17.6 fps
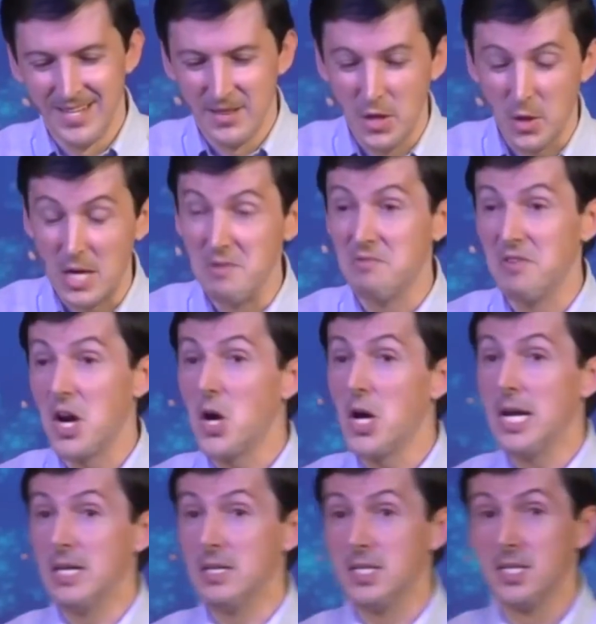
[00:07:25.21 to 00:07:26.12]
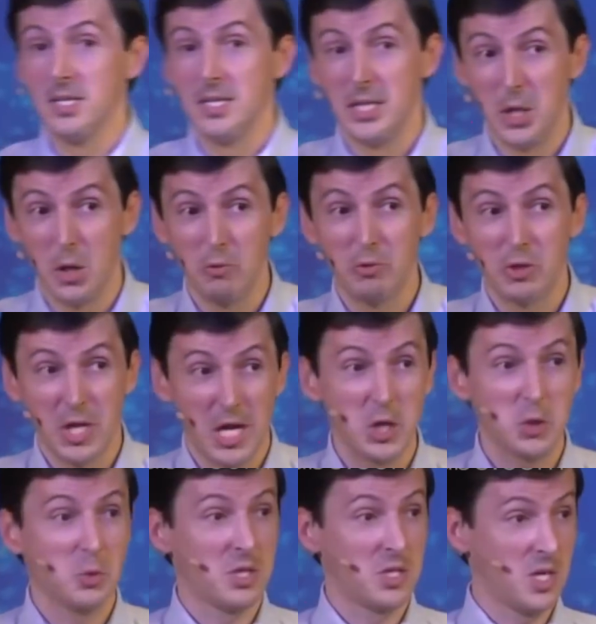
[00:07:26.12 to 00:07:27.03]
They're invariant. They don't
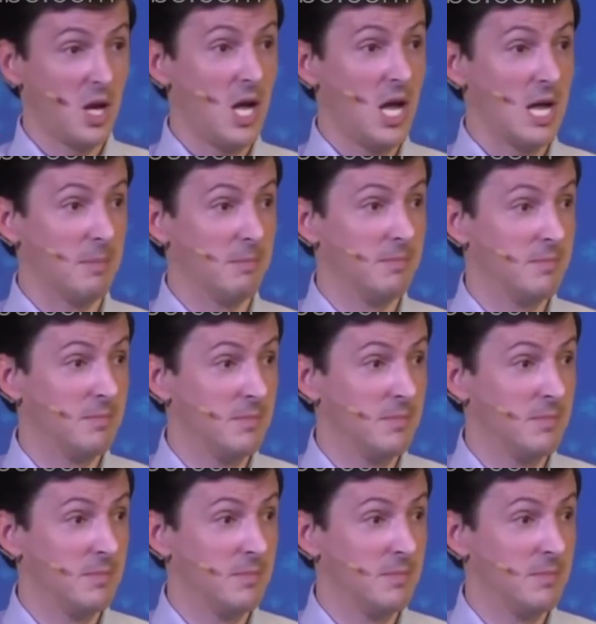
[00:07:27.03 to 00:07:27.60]
change with time.